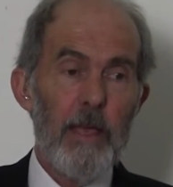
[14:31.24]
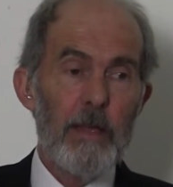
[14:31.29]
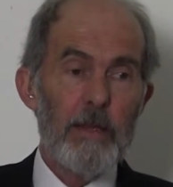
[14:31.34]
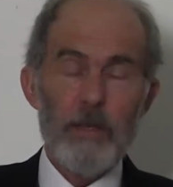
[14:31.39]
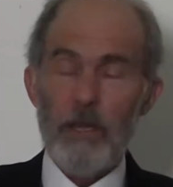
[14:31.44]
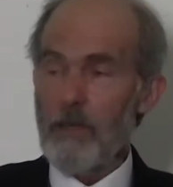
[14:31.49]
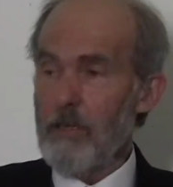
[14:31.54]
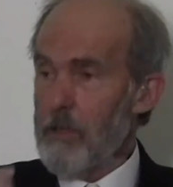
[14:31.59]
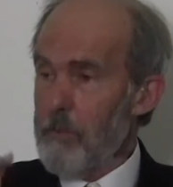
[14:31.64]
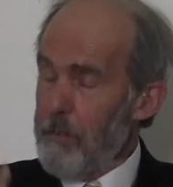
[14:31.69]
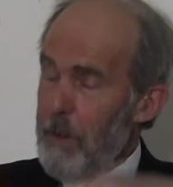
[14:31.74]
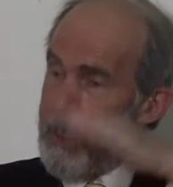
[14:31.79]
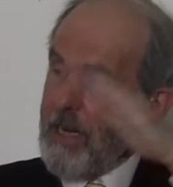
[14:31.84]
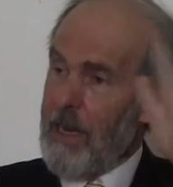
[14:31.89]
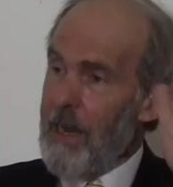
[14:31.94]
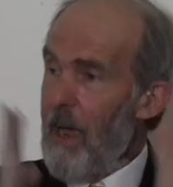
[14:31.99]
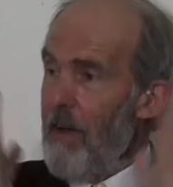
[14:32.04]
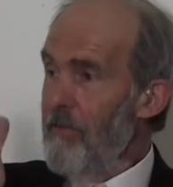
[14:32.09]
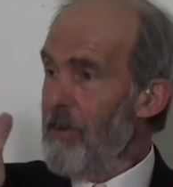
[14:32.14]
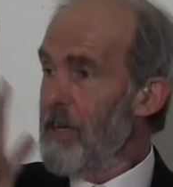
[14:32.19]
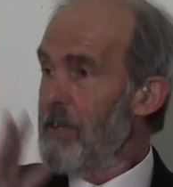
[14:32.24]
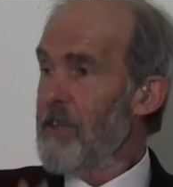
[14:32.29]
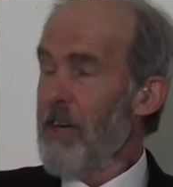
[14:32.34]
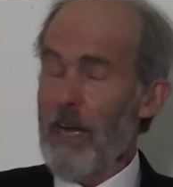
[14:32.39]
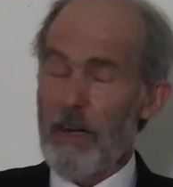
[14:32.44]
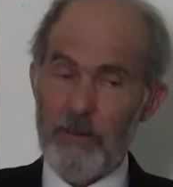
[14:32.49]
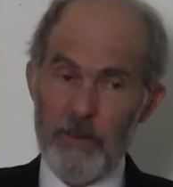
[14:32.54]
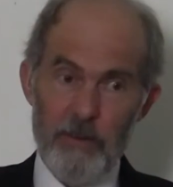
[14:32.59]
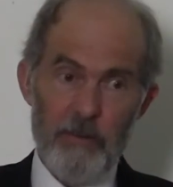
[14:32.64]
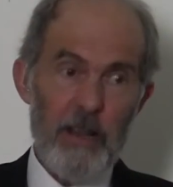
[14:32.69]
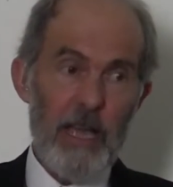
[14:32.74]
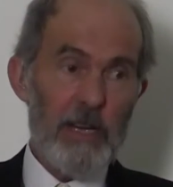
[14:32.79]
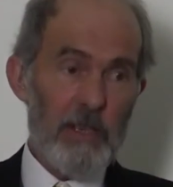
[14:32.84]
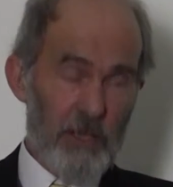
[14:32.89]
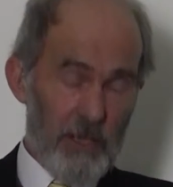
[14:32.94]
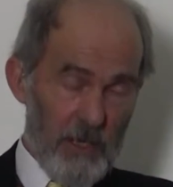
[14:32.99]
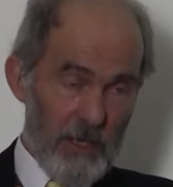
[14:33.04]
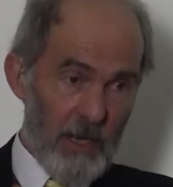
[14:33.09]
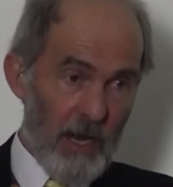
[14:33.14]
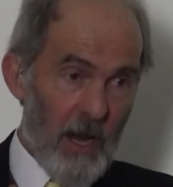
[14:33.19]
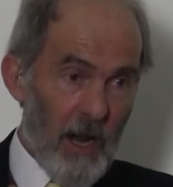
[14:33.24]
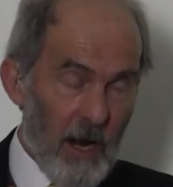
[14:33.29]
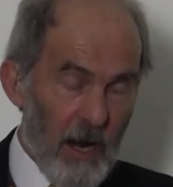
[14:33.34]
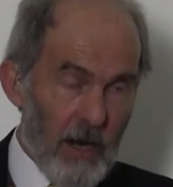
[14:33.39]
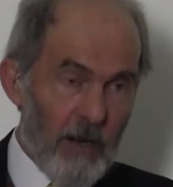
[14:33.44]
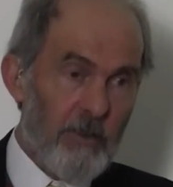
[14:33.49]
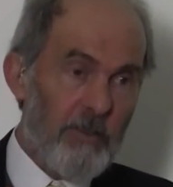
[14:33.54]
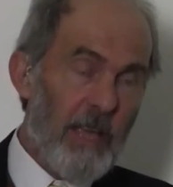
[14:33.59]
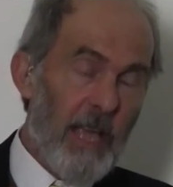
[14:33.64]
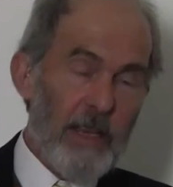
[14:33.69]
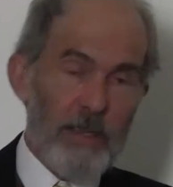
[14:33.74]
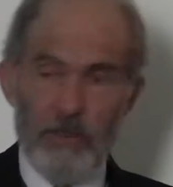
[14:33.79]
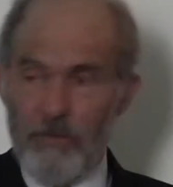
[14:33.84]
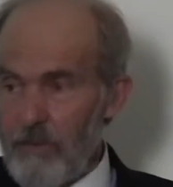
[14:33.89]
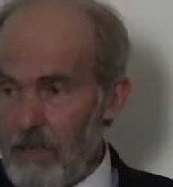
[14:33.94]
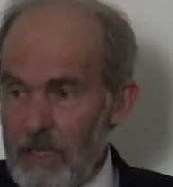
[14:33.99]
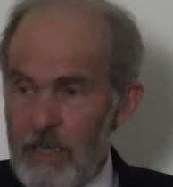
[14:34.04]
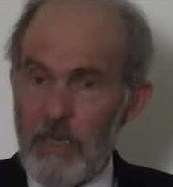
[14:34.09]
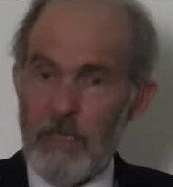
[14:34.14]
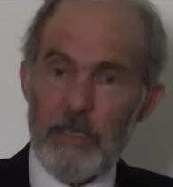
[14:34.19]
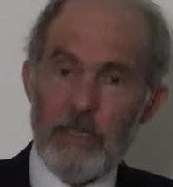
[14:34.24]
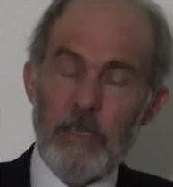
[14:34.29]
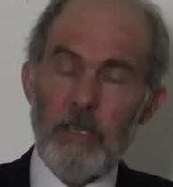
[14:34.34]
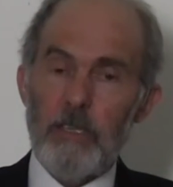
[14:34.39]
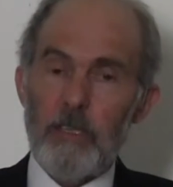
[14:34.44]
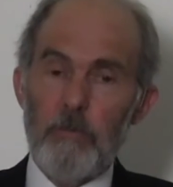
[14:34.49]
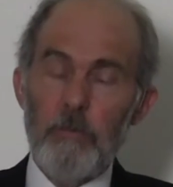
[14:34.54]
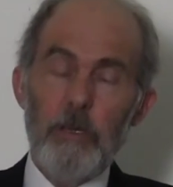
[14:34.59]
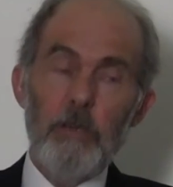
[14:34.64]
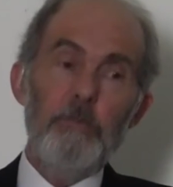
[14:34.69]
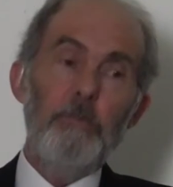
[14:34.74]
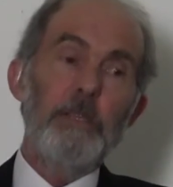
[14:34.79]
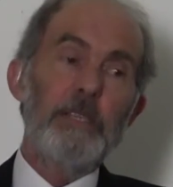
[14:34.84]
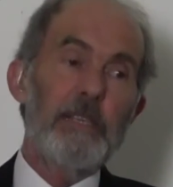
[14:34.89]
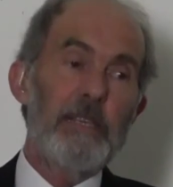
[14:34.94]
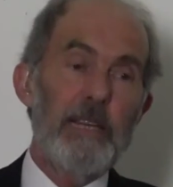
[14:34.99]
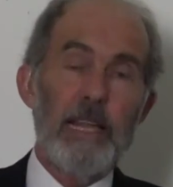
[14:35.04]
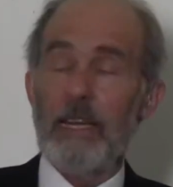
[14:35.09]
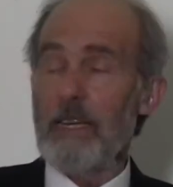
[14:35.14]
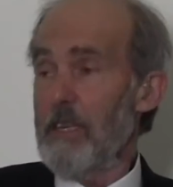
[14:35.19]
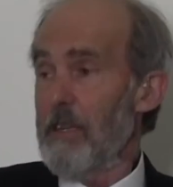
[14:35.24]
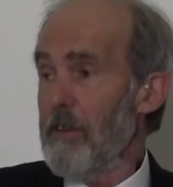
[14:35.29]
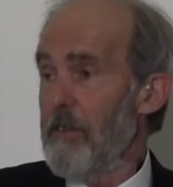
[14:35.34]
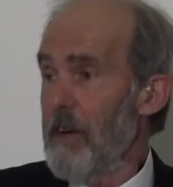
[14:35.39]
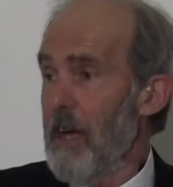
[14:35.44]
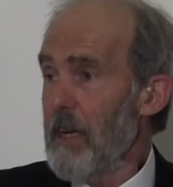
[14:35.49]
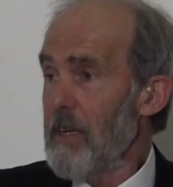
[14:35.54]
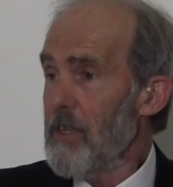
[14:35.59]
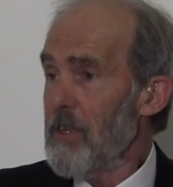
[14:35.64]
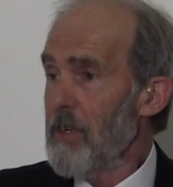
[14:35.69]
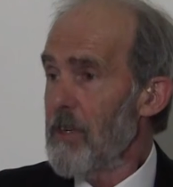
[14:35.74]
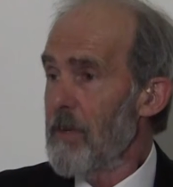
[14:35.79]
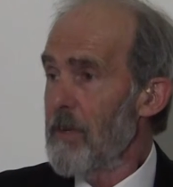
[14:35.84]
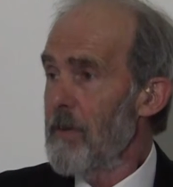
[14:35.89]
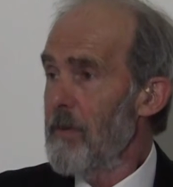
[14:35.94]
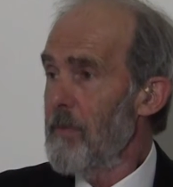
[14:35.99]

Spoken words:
So spin in every direction creates resistance to movement in any direction.